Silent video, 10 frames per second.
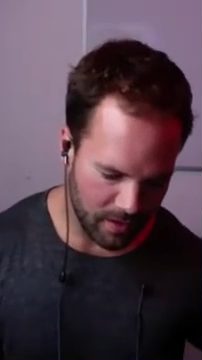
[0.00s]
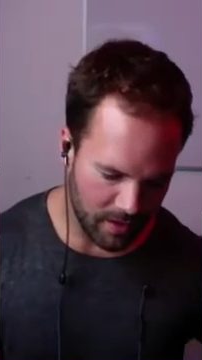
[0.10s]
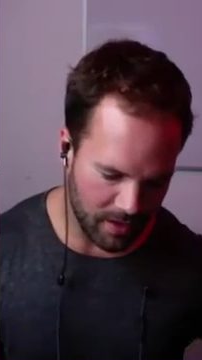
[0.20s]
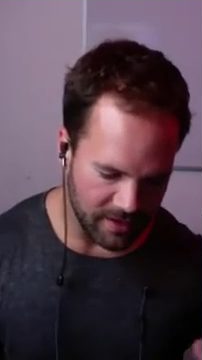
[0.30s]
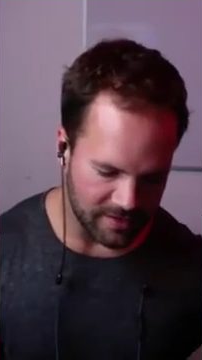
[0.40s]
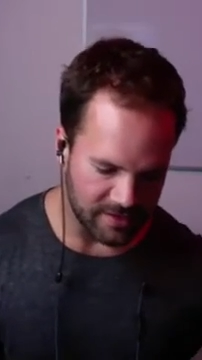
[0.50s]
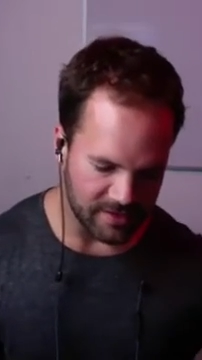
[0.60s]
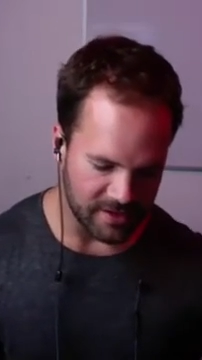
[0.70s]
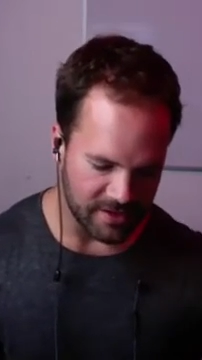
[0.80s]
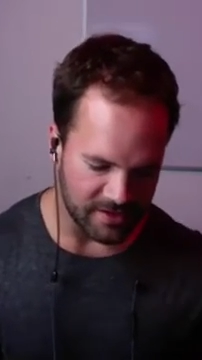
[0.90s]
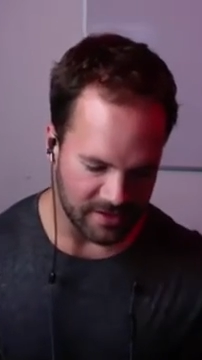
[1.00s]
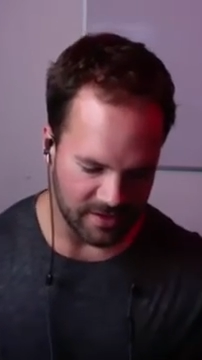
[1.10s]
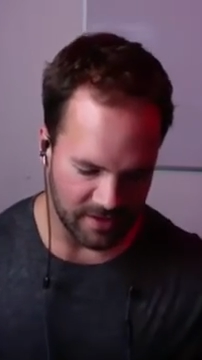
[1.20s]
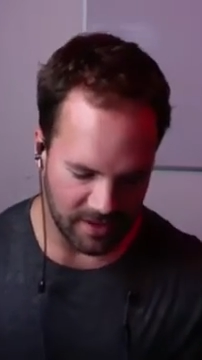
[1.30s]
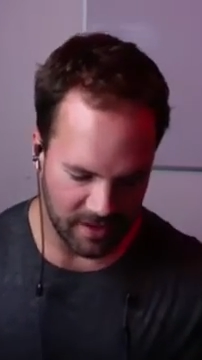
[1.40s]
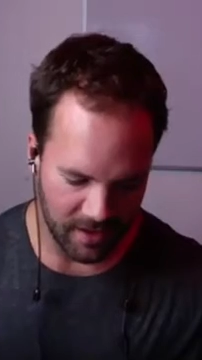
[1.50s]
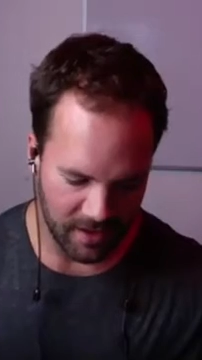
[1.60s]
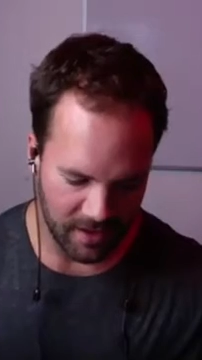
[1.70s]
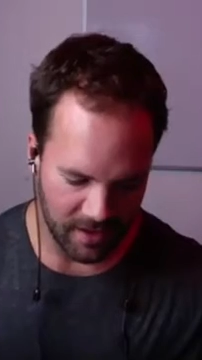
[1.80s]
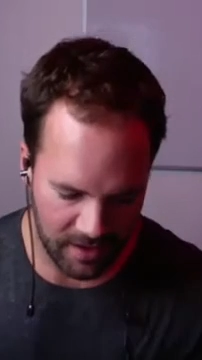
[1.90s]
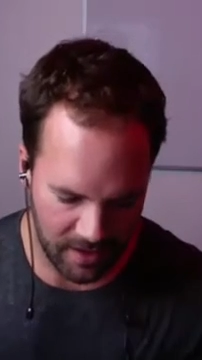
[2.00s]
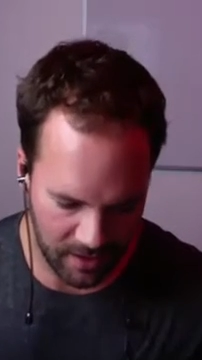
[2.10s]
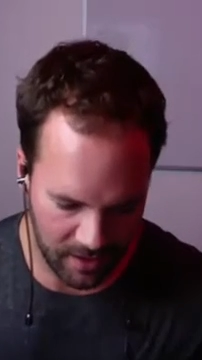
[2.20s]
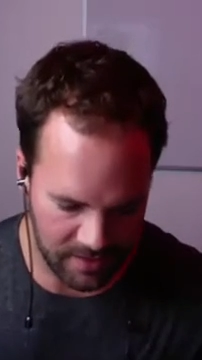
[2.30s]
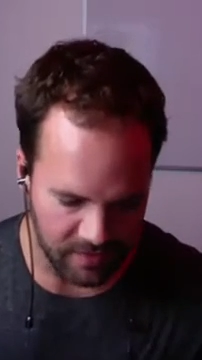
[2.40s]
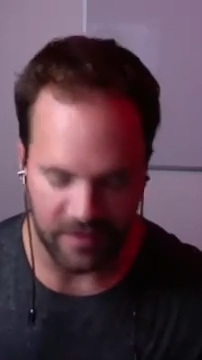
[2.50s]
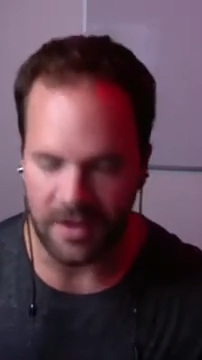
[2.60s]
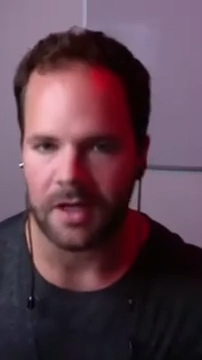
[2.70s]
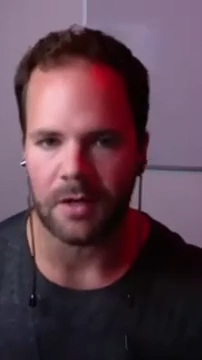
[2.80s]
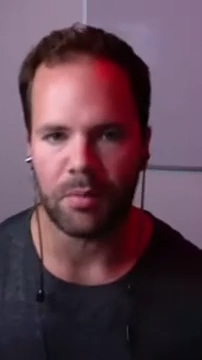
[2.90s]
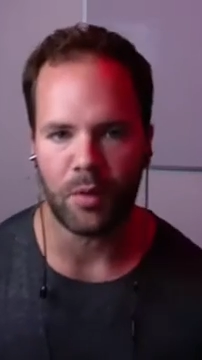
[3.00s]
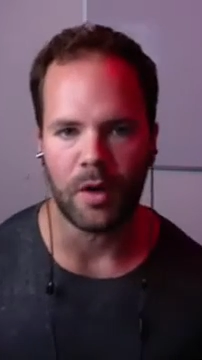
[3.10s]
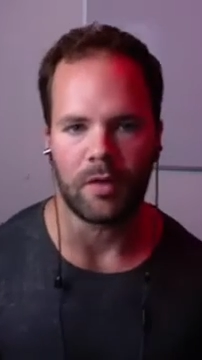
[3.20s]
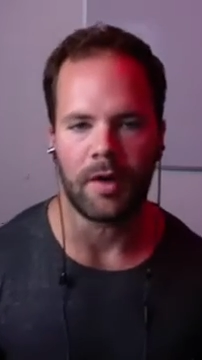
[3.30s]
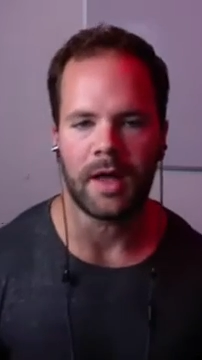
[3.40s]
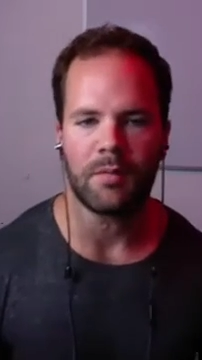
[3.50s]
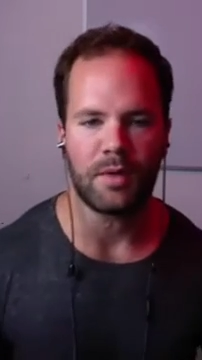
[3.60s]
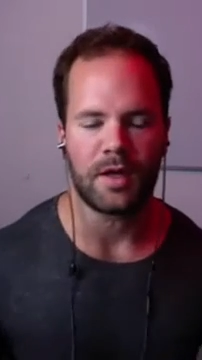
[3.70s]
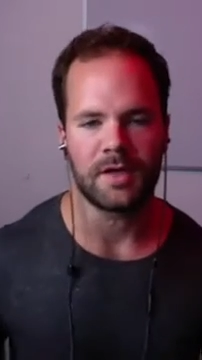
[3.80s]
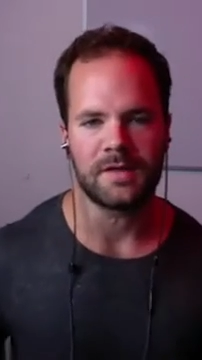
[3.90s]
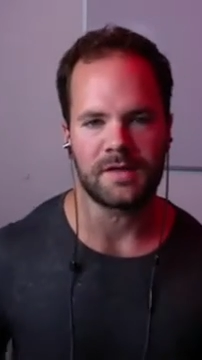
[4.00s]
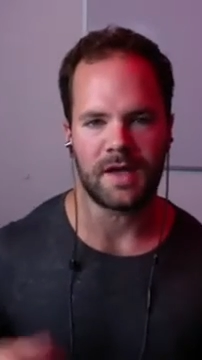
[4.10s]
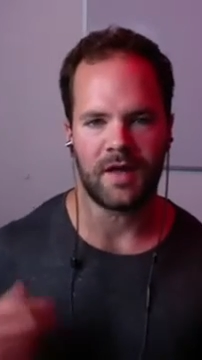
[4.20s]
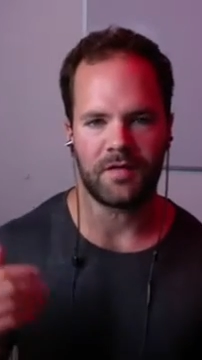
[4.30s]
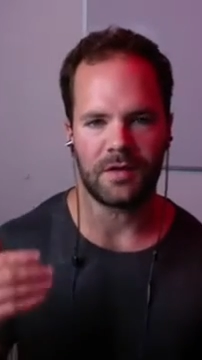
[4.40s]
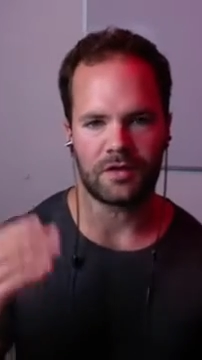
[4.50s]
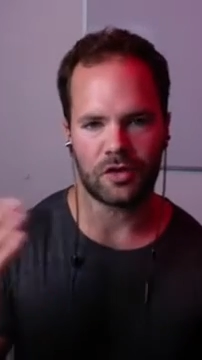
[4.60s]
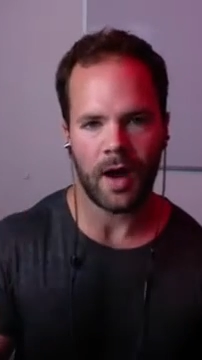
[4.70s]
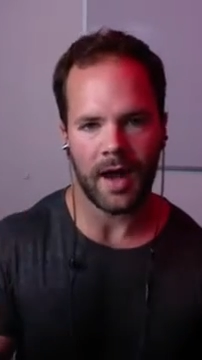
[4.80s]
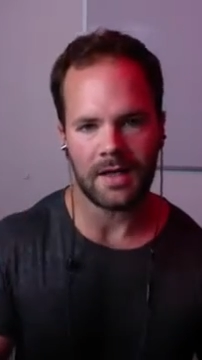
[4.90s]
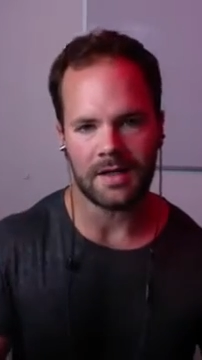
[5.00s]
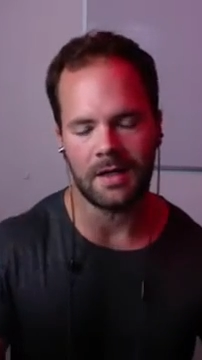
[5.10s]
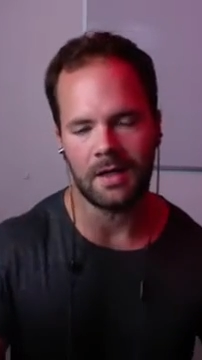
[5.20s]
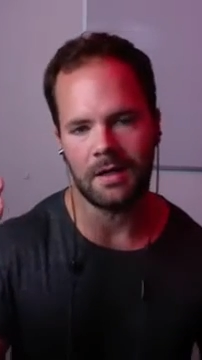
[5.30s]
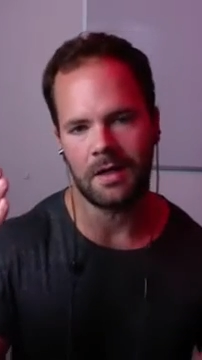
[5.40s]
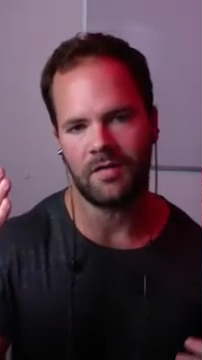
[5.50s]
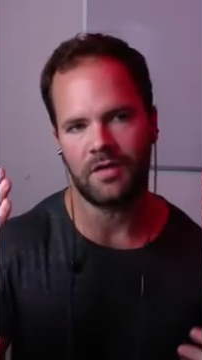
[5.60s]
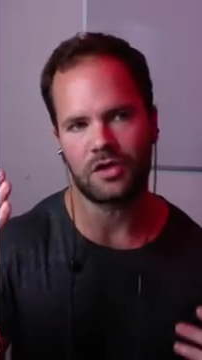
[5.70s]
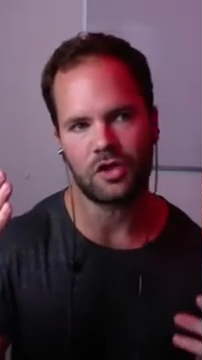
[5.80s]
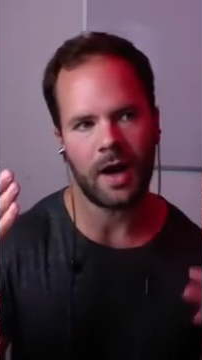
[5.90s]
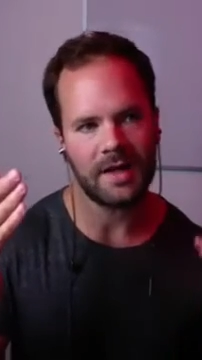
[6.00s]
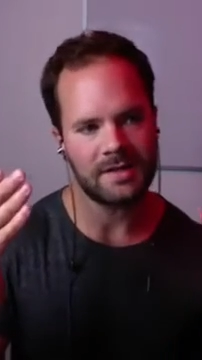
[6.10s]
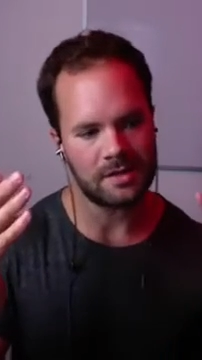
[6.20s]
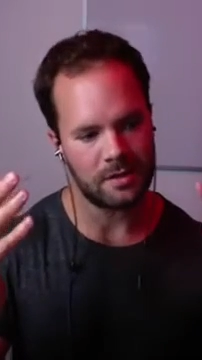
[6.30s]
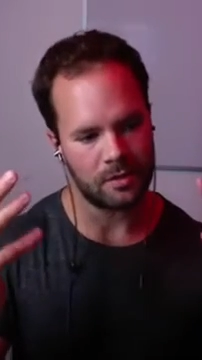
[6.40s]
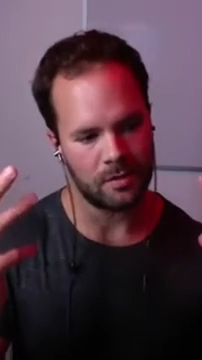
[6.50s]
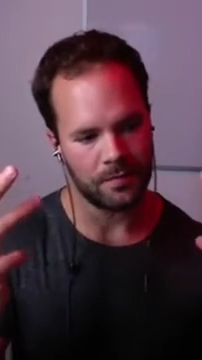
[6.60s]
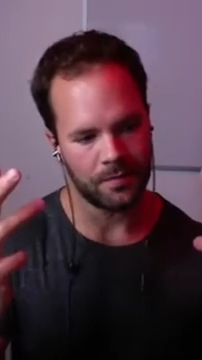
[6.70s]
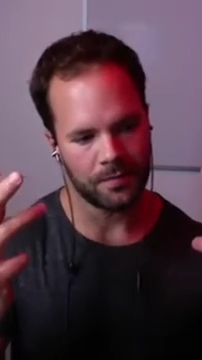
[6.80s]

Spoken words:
it's just it's a very good point, right? Because if you try to